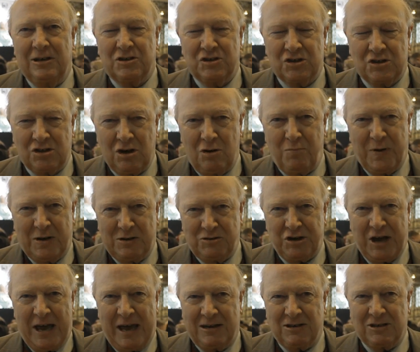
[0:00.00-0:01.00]
super
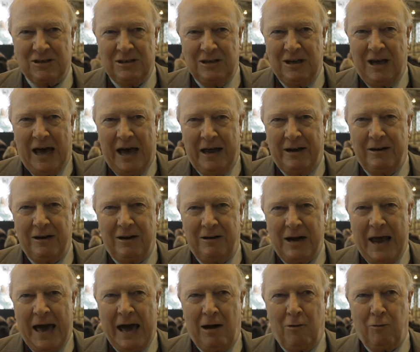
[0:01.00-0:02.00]
jet, and
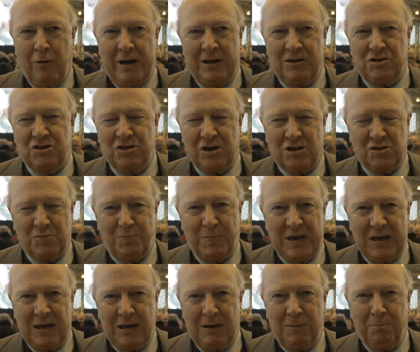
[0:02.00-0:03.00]
now it's just
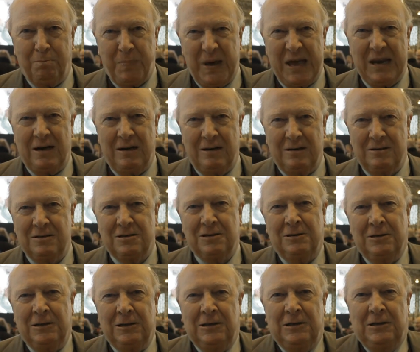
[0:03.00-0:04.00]
being binned,
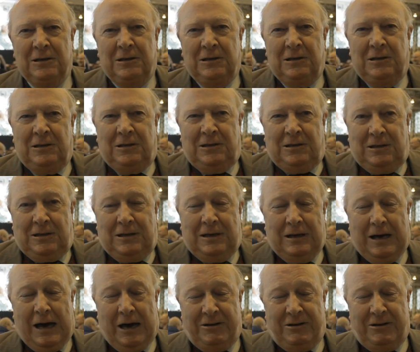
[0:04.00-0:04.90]
I